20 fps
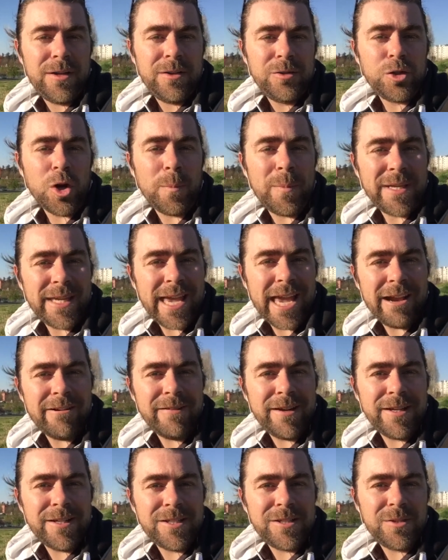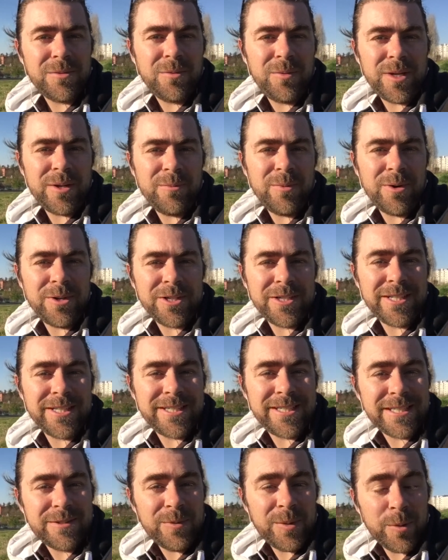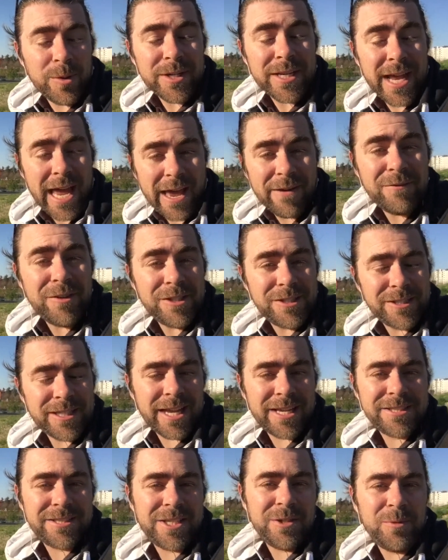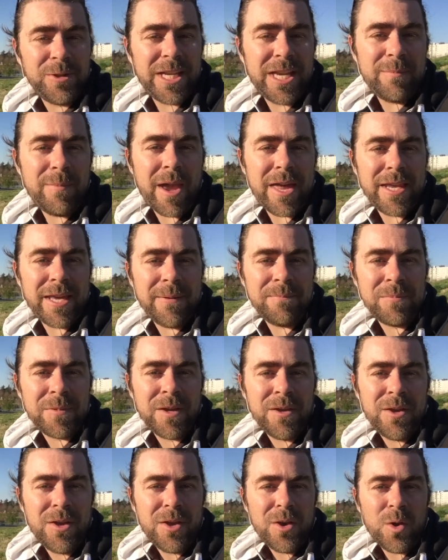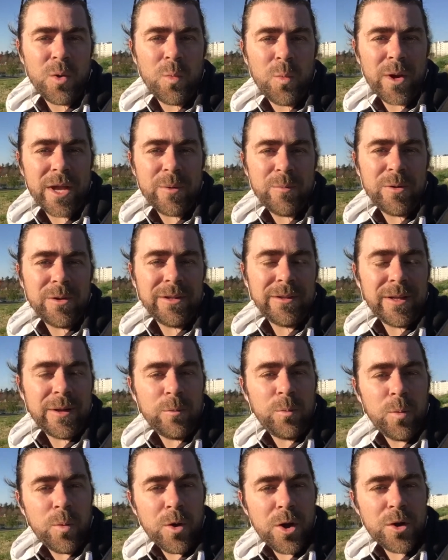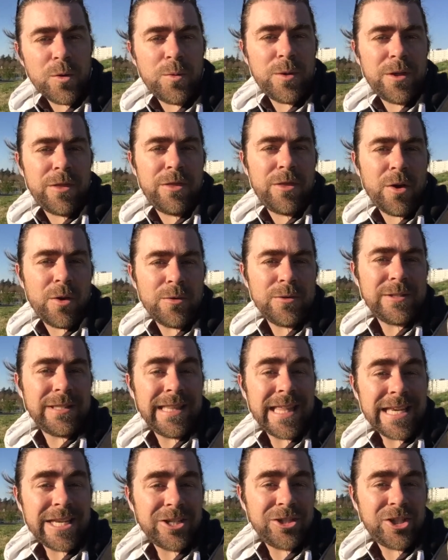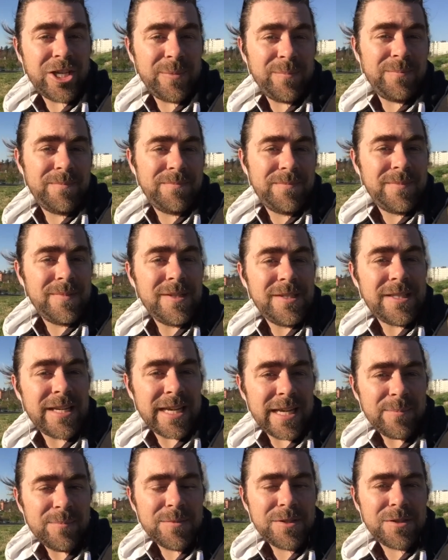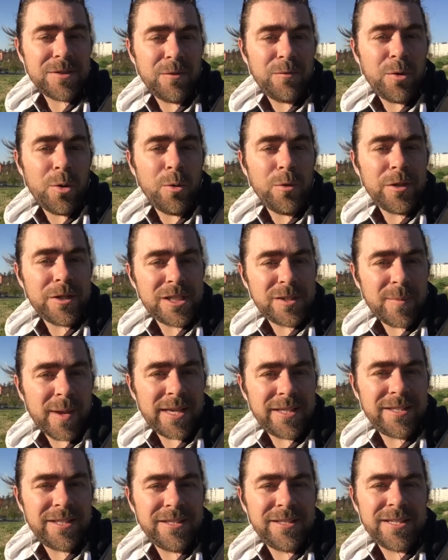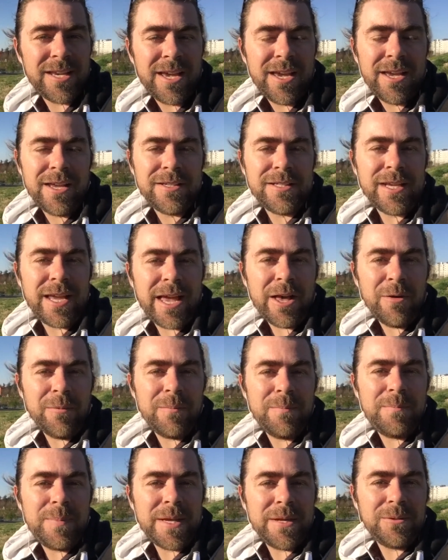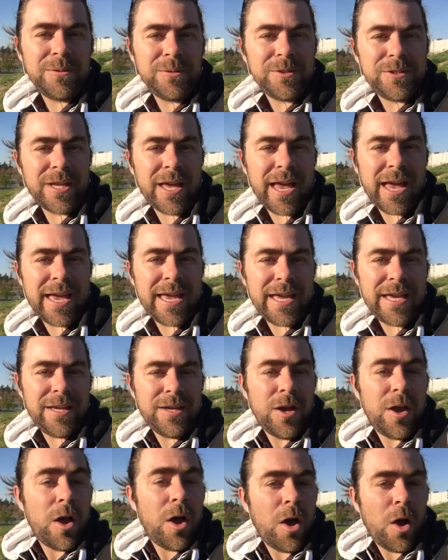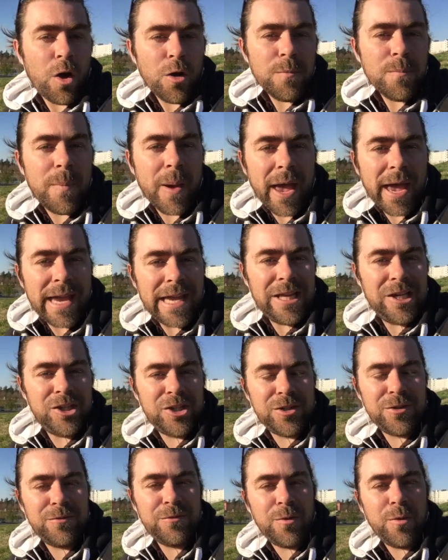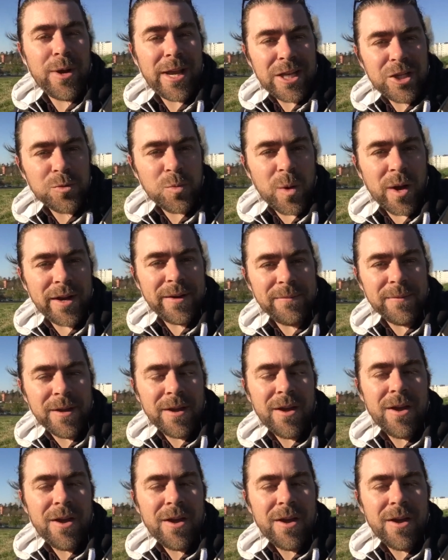topic areas we want to have discussed at Wikimania, we will work with those leadership teams of all the spaces to help build a homepage for each one